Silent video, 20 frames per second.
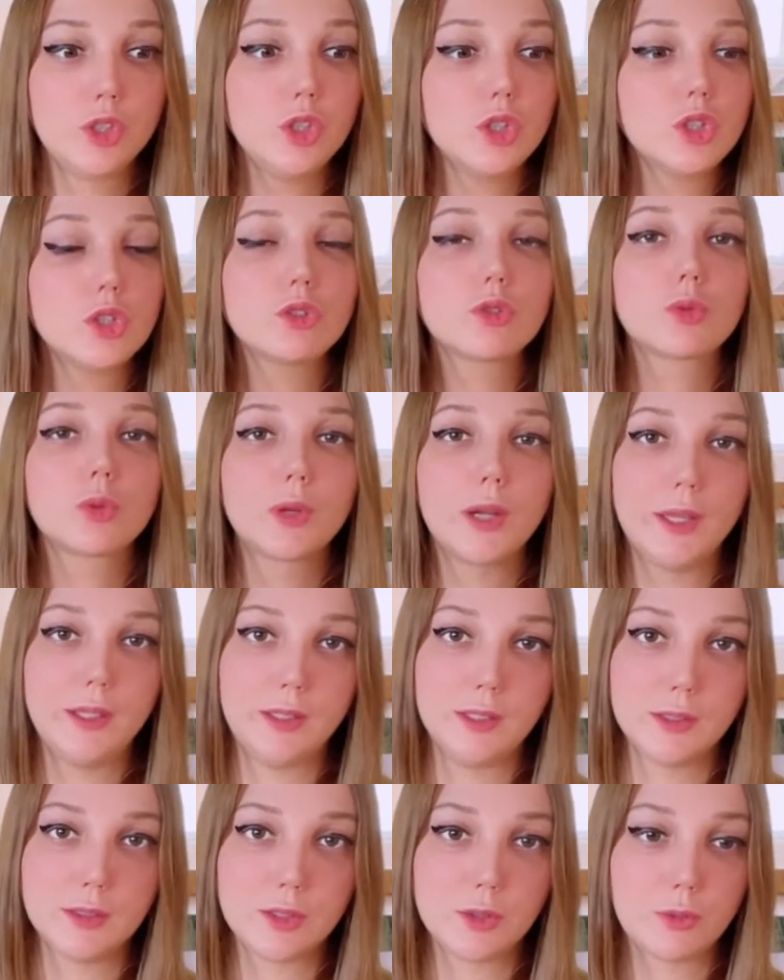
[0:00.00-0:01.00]
You should
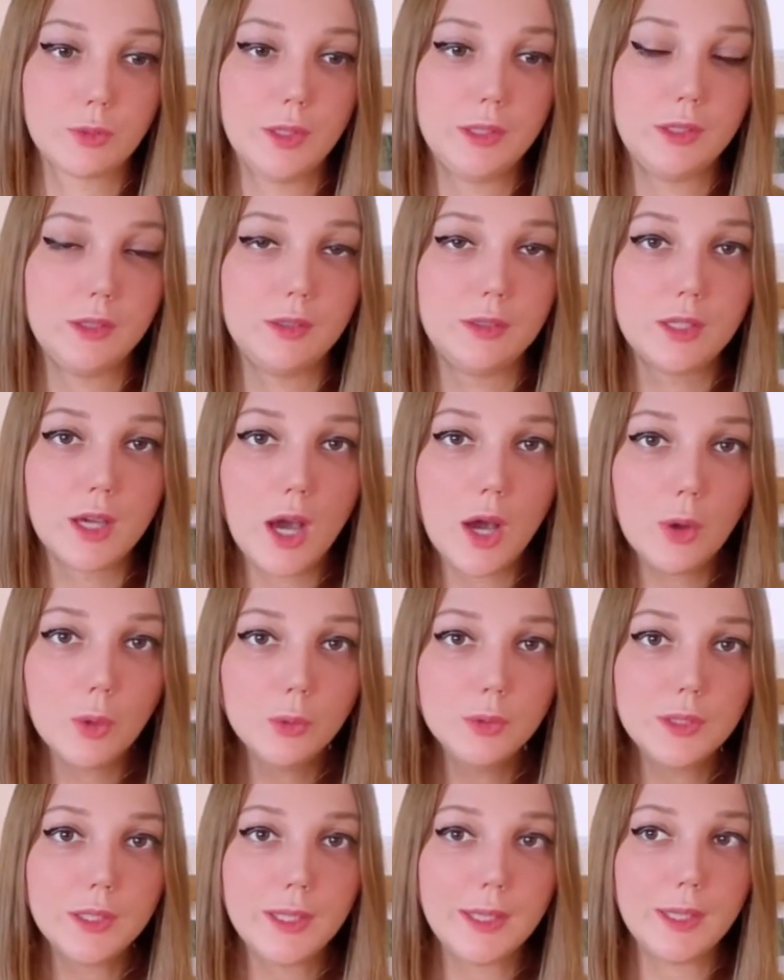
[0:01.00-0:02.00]
write it
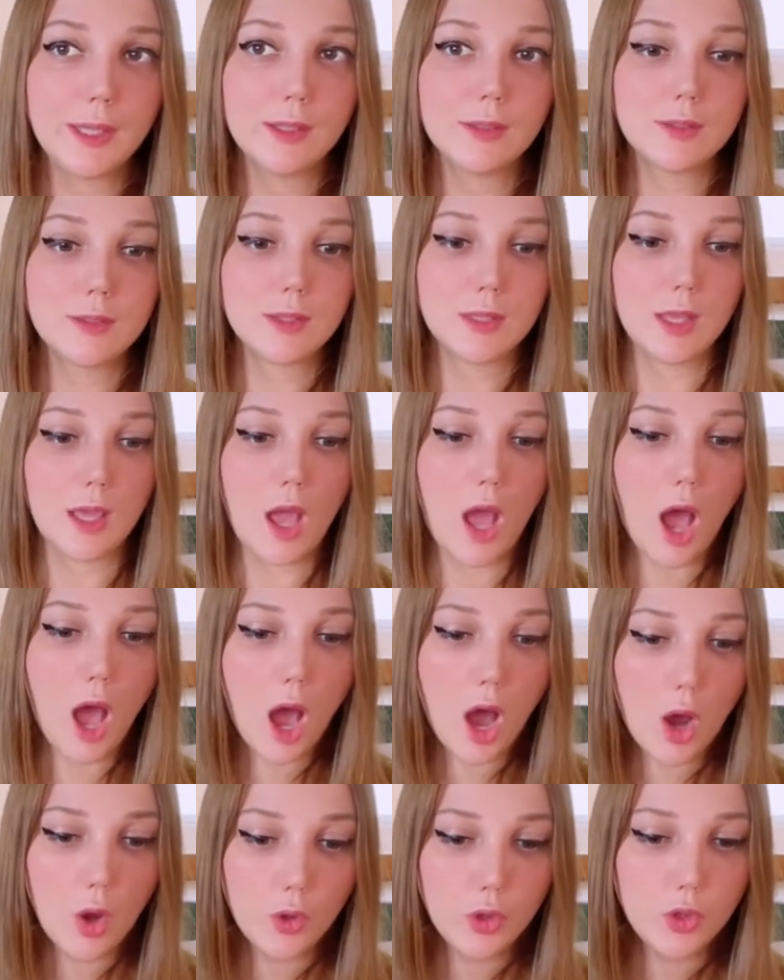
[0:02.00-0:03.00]
down and see
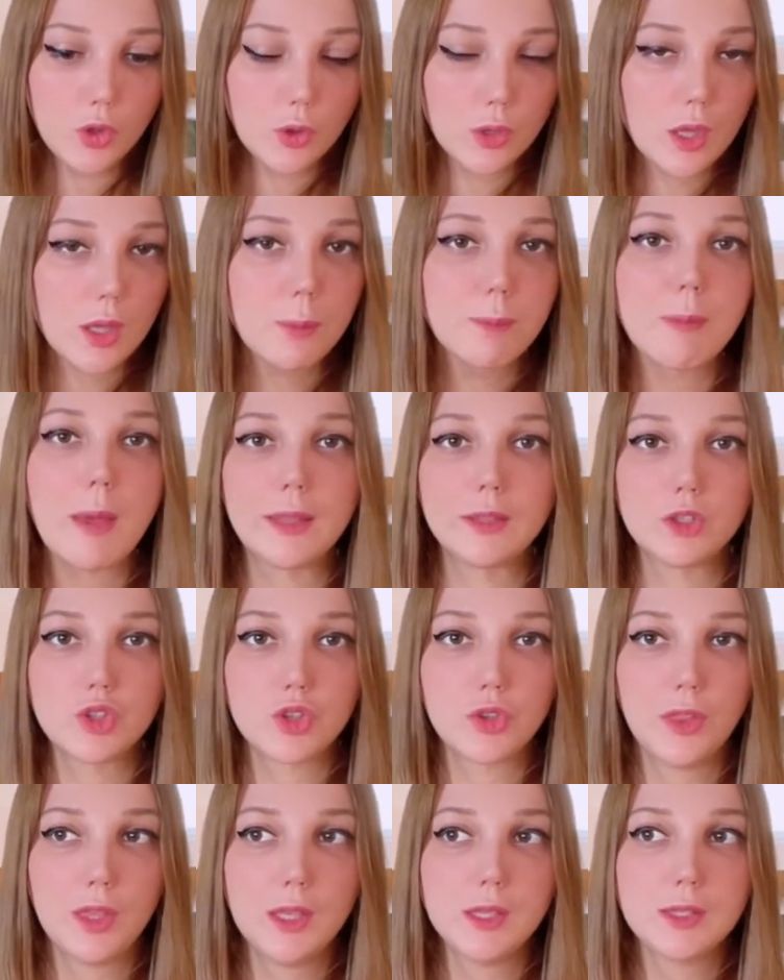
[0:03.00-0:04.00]
how you can
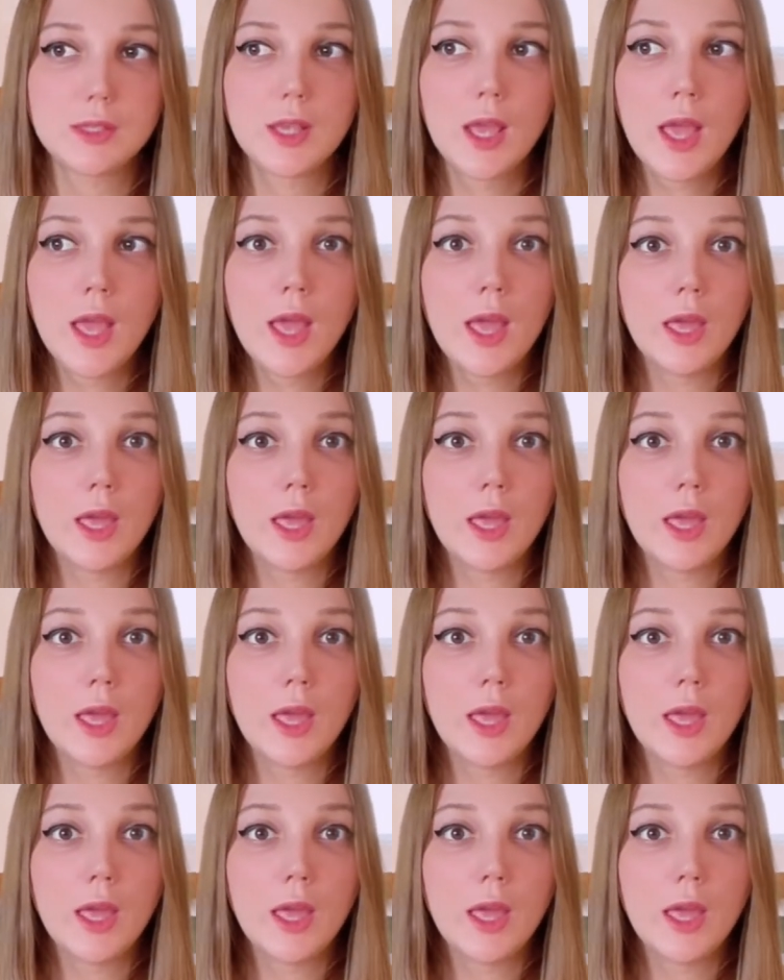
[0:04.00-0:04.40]
manage this.